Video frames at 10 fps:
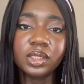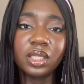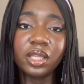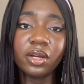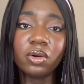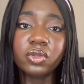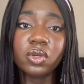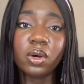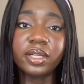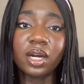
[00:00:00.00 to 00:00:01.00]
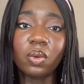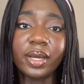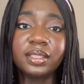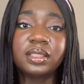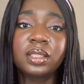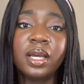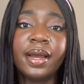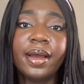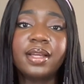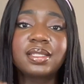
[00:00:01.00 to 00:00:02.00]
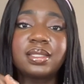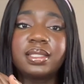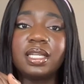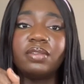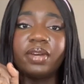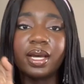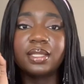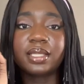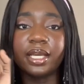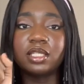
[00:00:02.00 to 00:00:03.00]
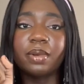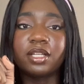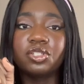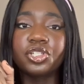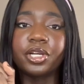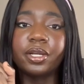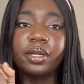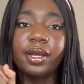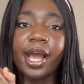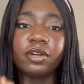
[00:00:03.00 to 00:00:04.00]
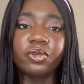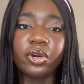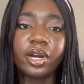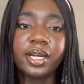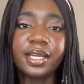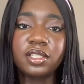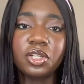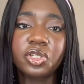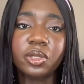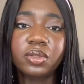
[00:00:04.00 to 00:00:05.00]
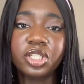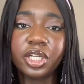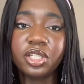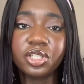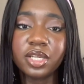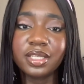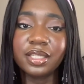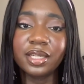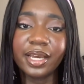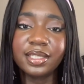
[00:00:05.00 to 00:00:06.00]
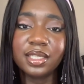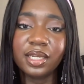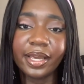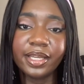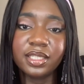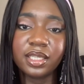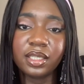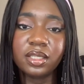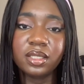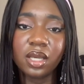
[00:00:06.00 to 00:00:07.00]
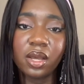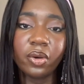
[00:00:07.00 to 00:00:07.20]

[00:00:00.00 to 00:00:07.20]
They also underwent significant expansion and reorganizational changes in the 1980s,